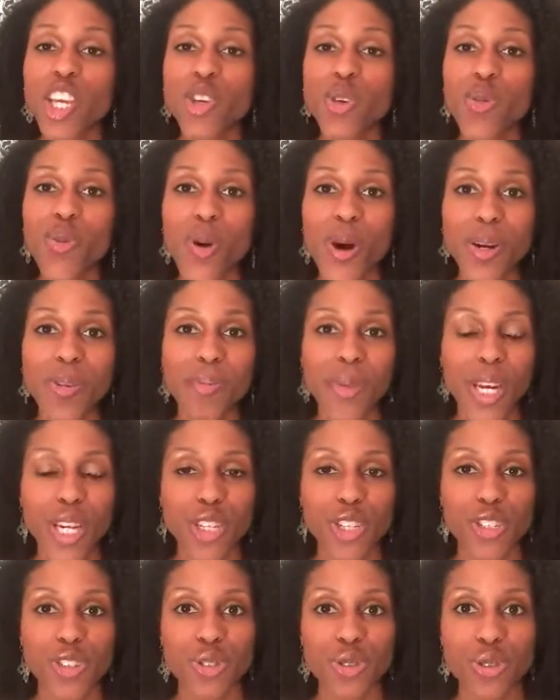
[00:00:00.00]
you want to
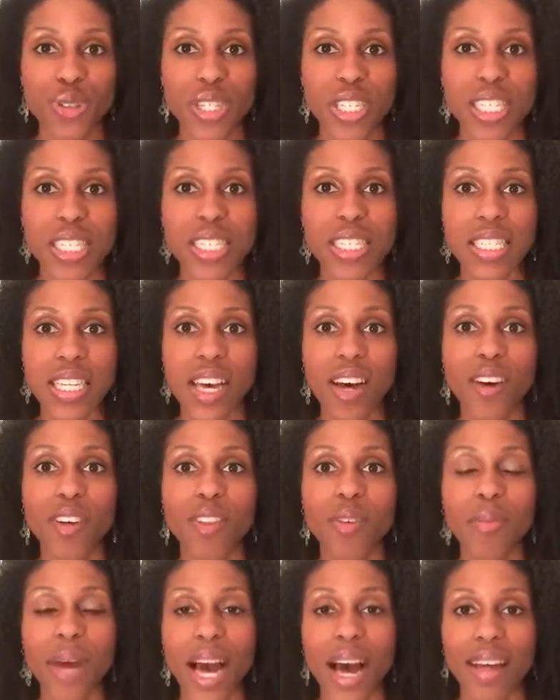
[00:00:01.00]
make sure to
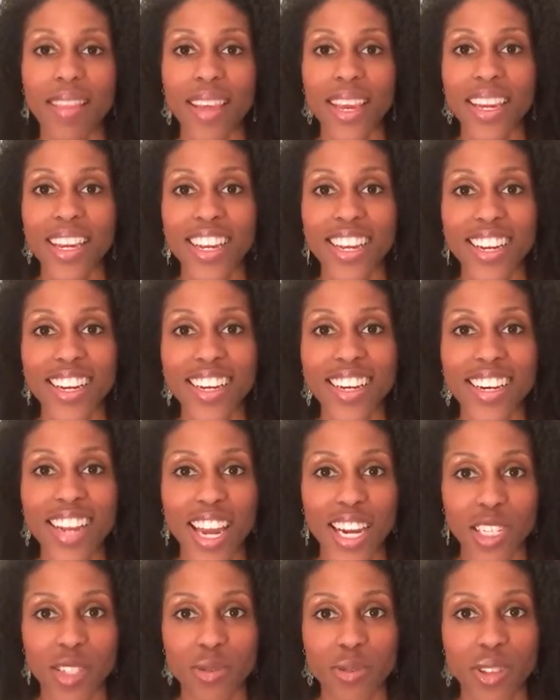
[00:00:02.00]
tell them how they can
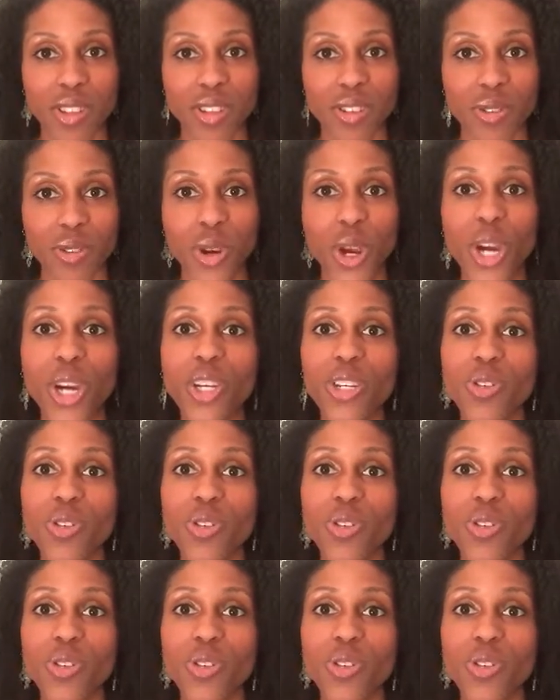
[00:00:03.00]
connect with you